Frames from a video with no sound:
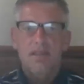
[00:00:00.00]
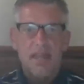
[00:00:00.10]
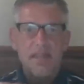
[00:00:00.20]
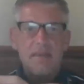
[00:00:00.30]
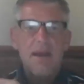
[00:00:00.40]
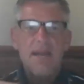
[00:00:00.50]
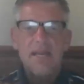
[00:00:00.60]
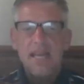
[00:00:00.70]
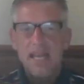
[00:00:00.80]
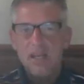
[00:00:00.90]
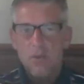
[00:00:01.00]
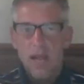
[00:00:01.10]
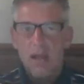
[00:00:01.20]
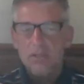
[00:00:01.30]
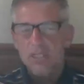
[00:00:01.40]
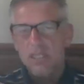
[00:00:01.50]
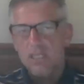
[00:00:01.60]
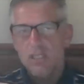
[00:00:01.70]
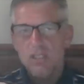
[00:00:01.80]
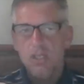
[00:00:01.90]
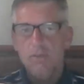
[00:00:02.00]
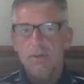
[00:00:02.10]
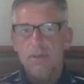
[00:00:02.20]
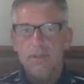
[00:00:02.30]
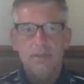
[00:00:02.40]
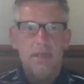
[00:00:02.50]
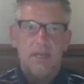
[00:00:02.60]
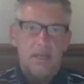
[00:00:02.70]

then they might end around to the consumer and